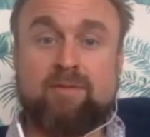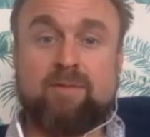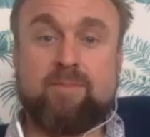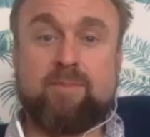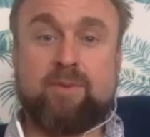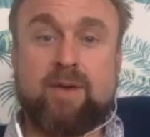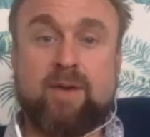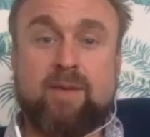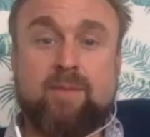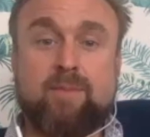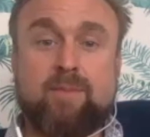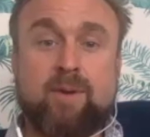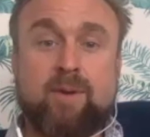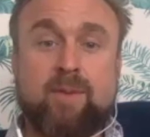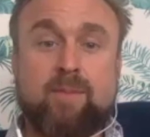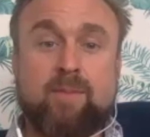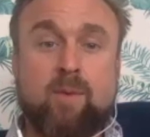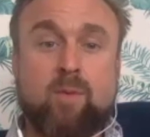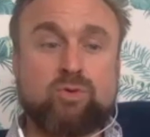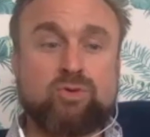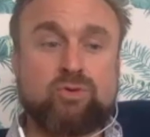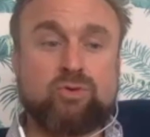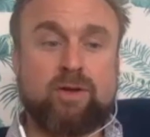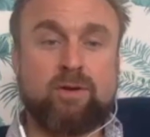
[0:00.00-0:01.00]
whether it
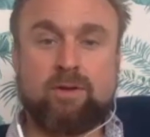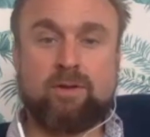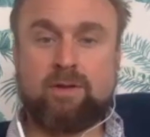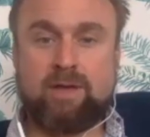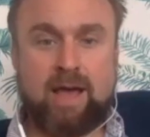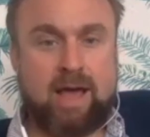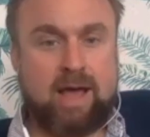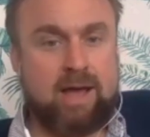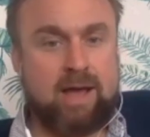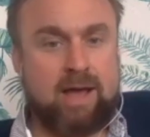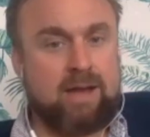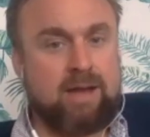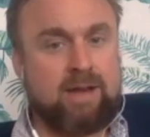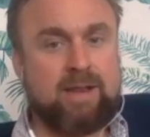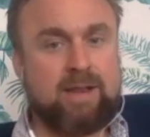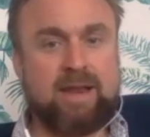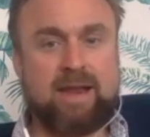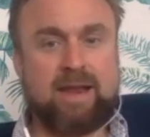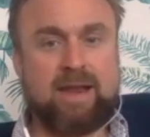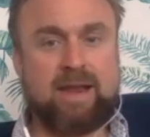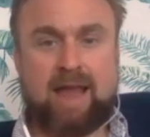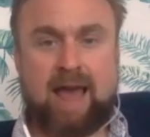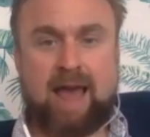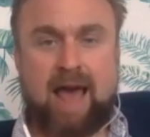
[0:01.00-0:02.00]
by Wall
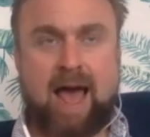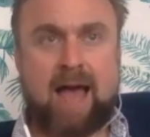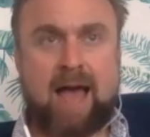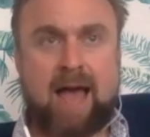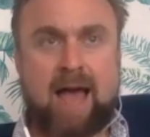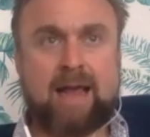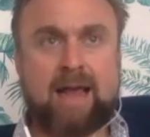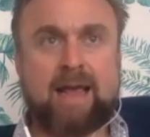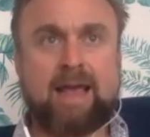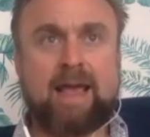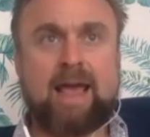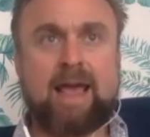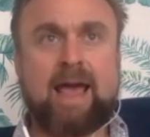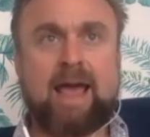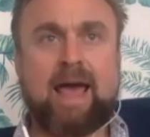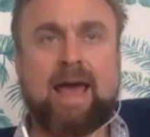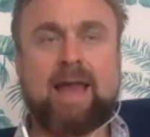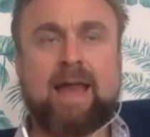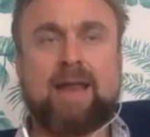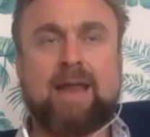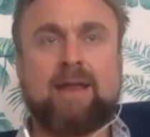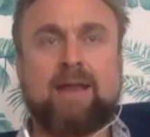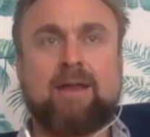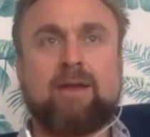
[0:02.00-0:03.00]
Street or
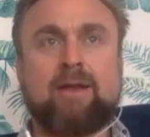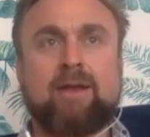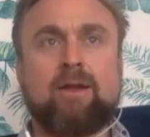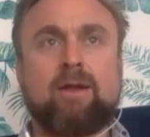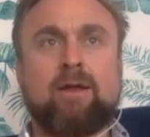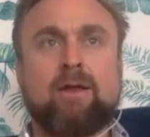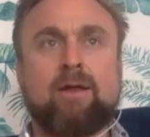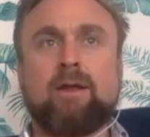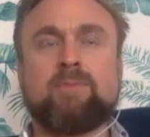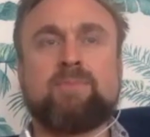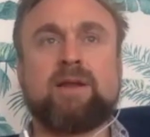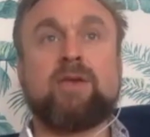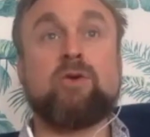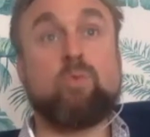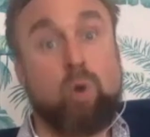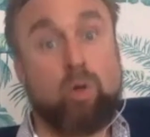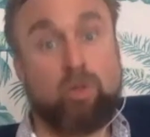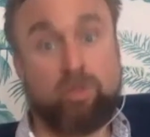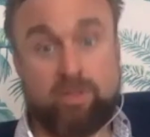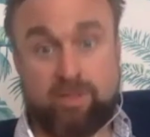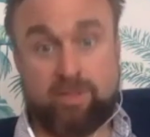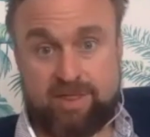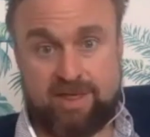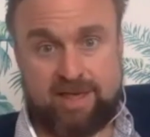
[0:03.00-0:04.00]
the lack,
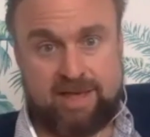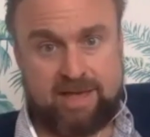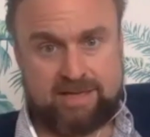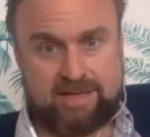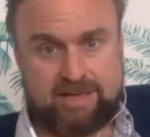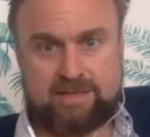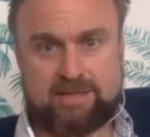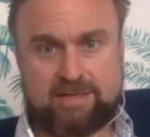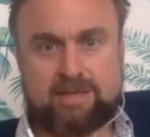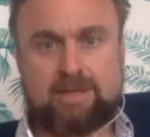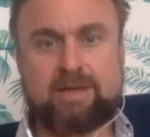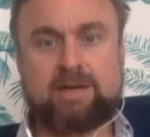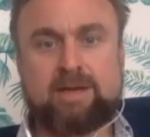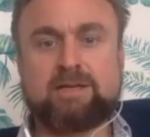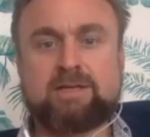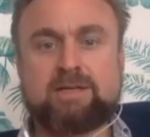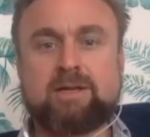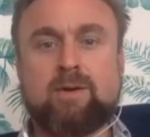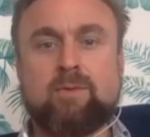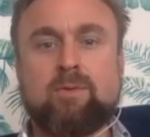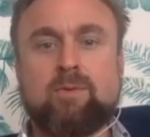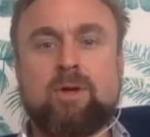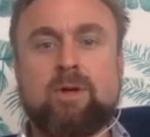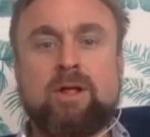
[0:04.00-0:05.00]
and being
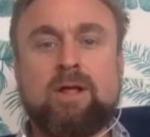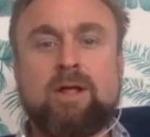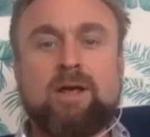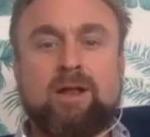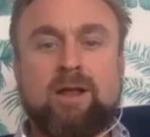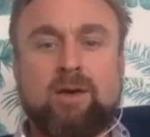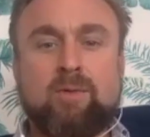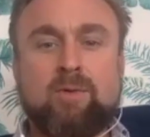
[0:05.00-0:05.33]
like, you want